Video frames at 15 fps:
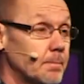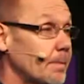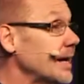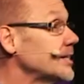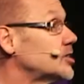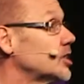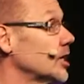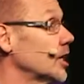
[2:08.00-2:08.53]
And
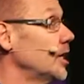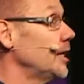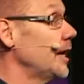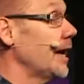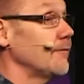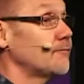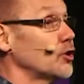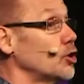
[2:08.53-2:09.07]

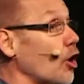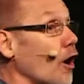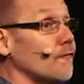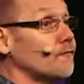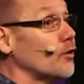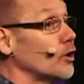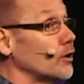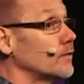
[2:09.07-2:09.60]
basically, if you're not
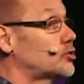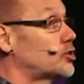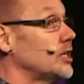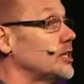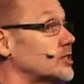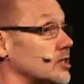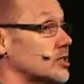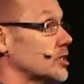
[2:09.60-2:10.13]
a follower of
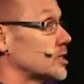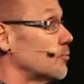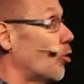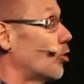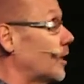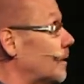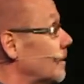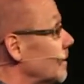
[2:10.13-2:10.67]
Jesus this
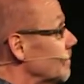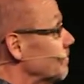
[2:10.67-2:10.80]
morning,